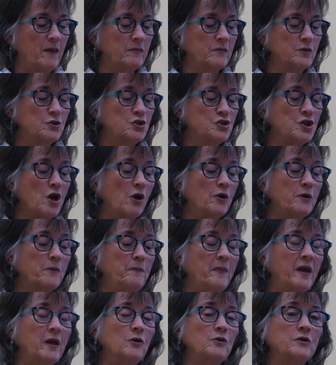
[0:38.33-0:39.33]
The junk
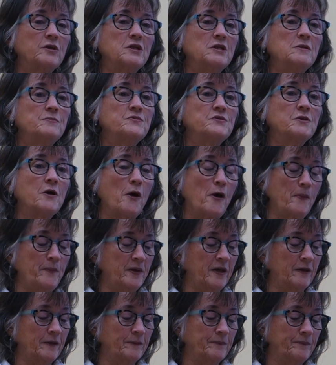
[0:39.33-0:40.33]
mail keeps
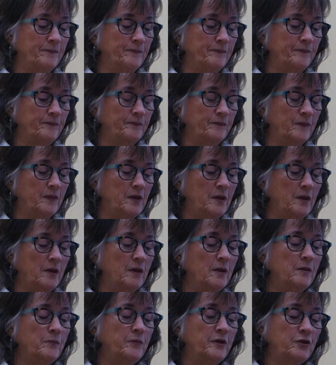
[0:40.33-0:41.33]

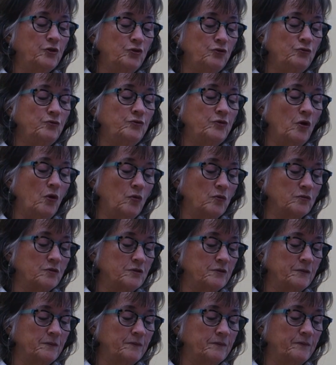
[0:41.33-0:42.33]
coming, but you don't.